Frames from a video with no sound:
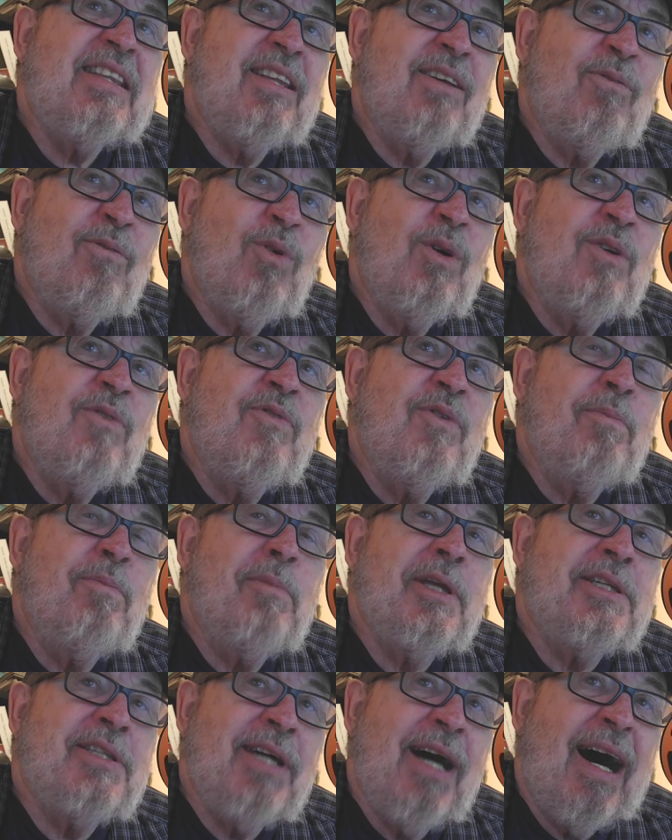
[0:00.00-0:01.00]
word from the
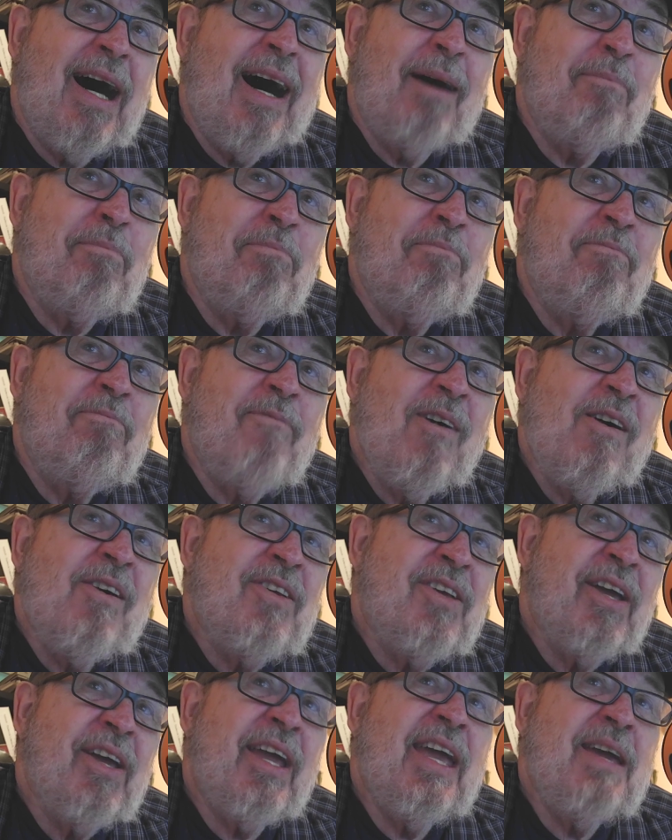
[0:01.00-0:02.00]
top.
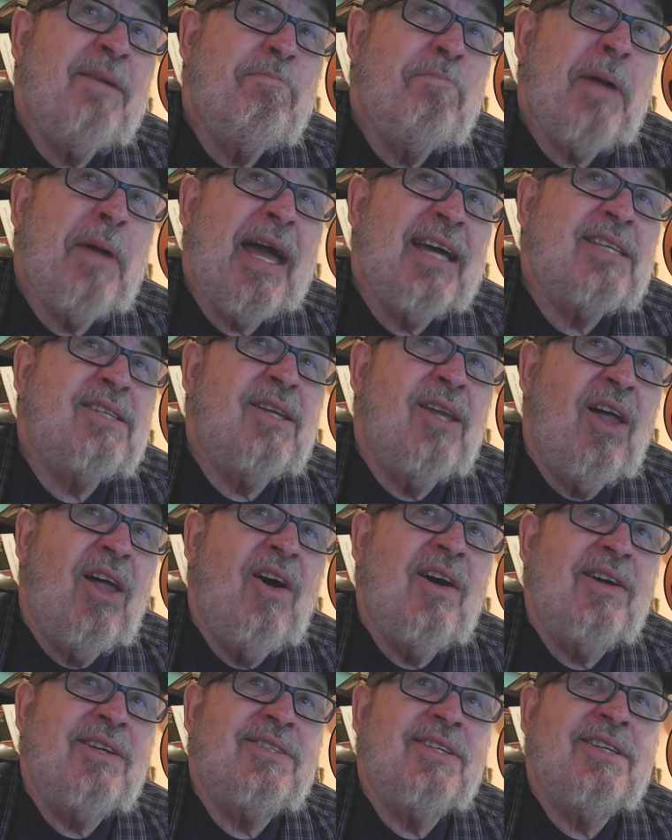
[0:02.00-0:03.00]
You can't pass
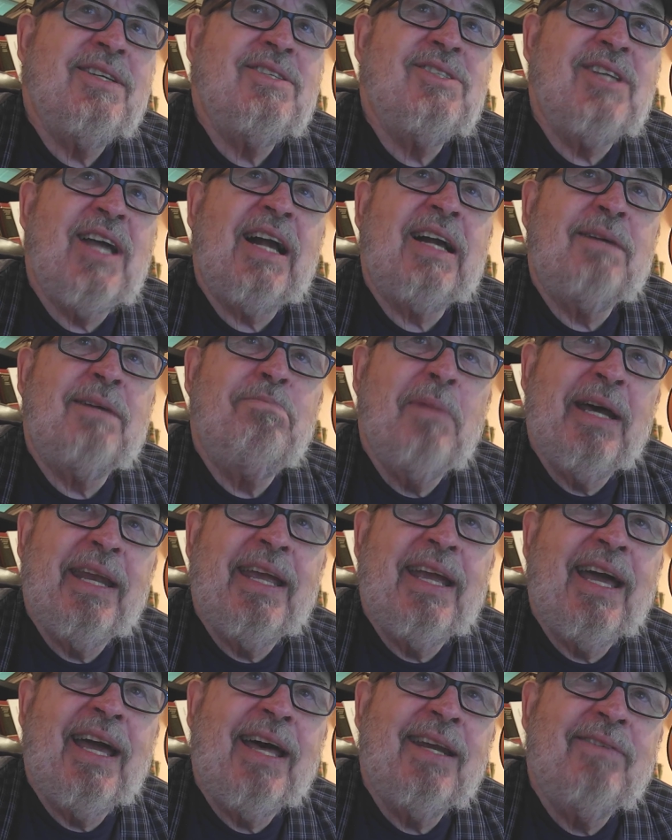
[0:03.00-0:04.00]
laws that suck
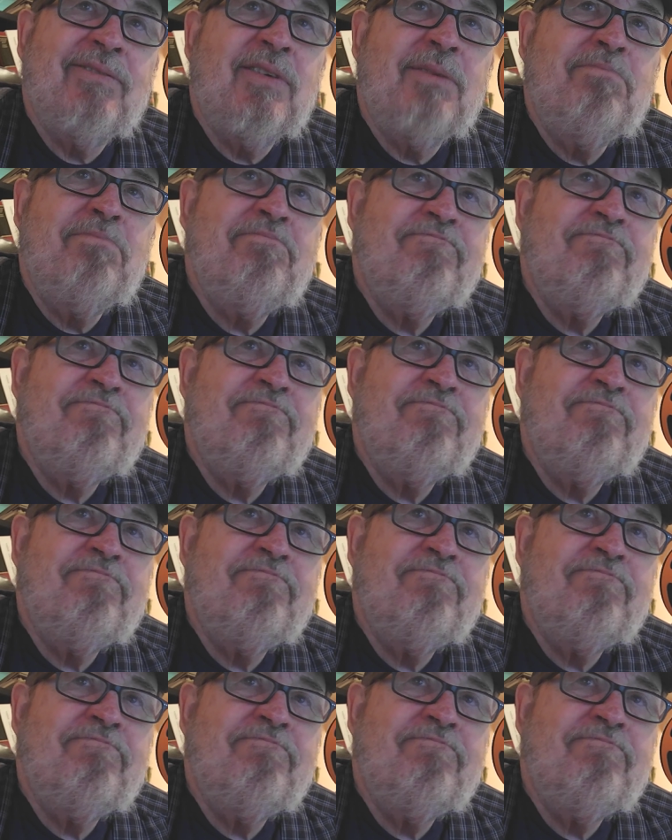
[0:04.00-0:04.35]
money out of them.